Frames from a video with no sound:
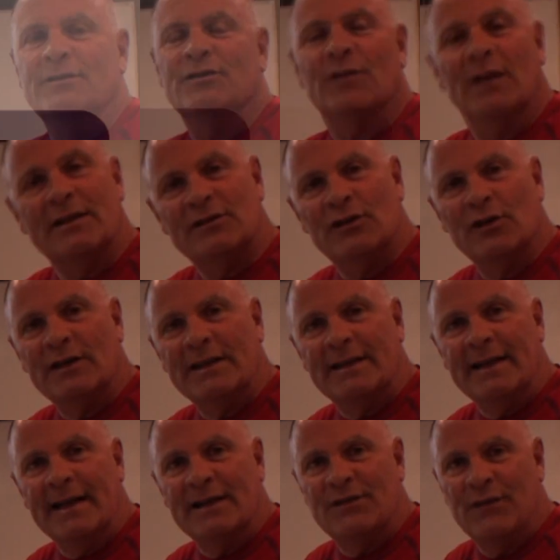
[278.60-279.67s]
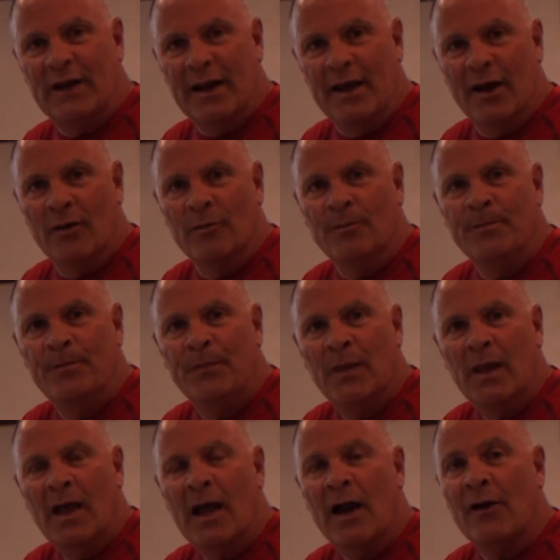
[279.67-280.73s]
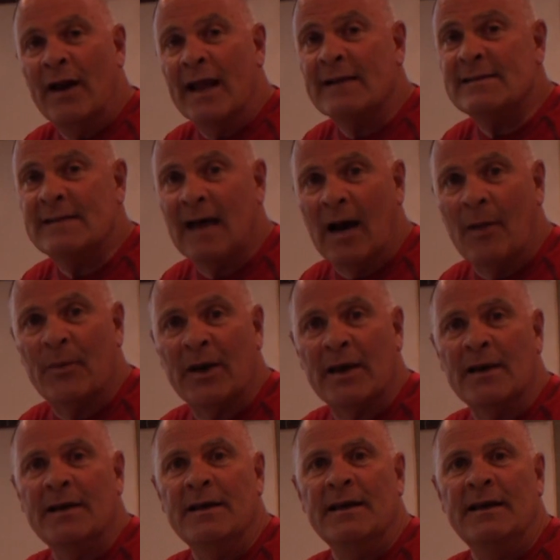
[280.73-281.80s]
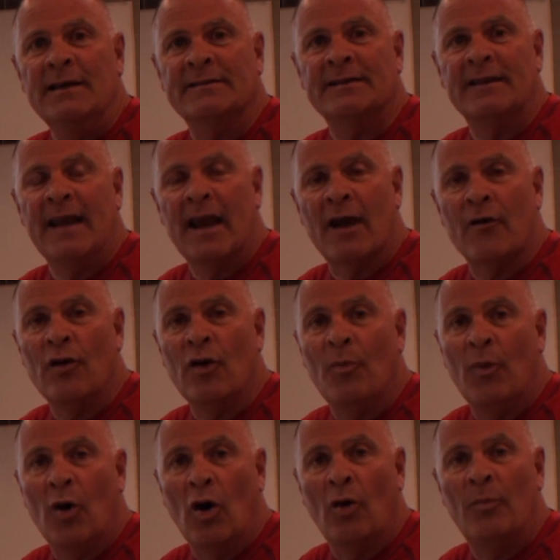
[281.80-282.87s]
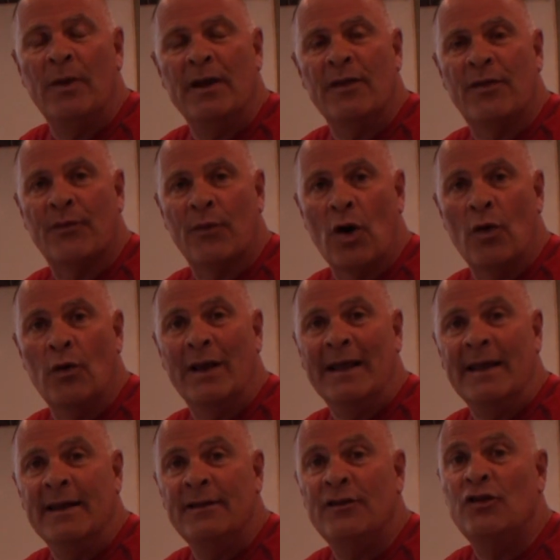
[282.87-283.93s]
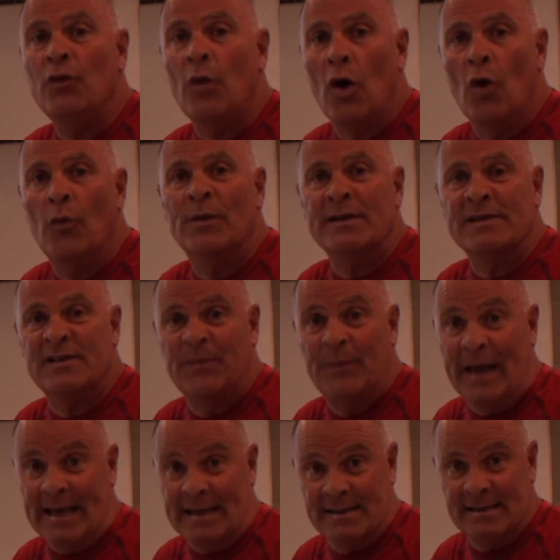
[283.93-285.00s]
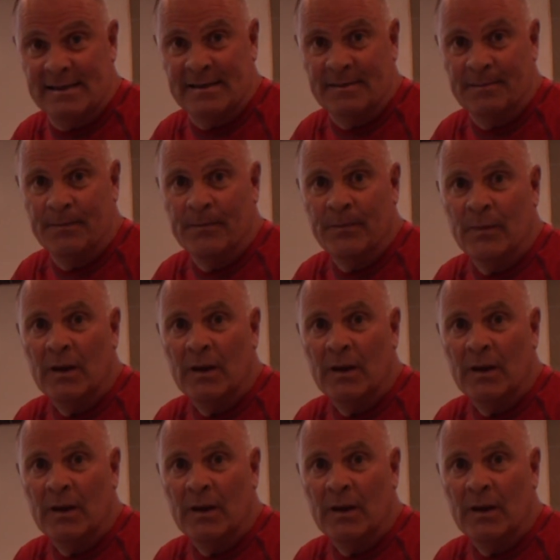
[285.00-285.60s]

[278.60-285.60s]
So let's look at the next video. Our next topic is an aerial ball being thrown into open space.